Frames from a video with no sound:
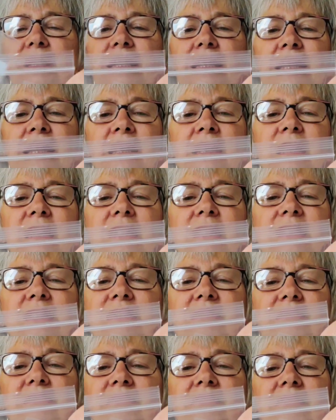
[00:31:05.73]
links
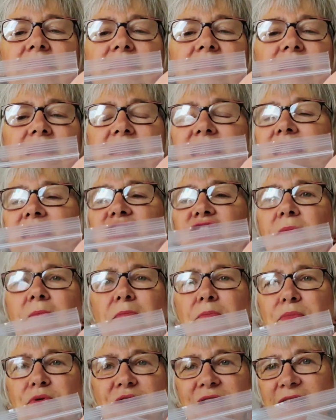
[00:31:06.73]
and
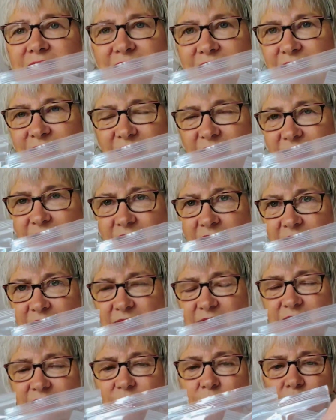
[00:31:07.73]
jump rings and
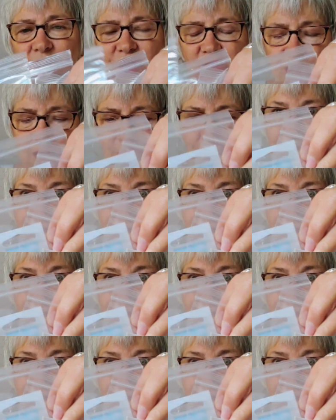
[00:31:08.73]
things, which I